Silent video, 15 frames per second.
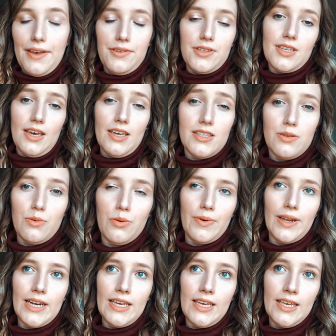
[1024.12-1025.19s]
outside, so we
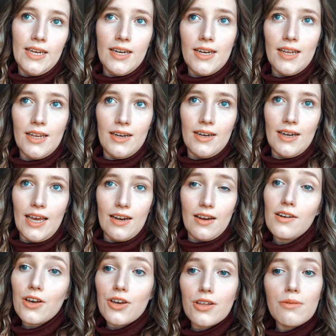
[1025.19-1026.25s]
went in and had a
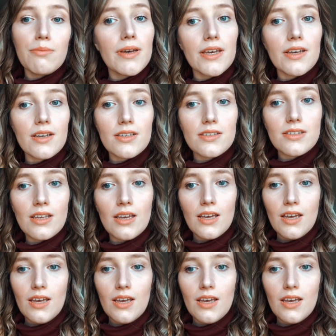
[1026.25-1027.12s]
look at the books.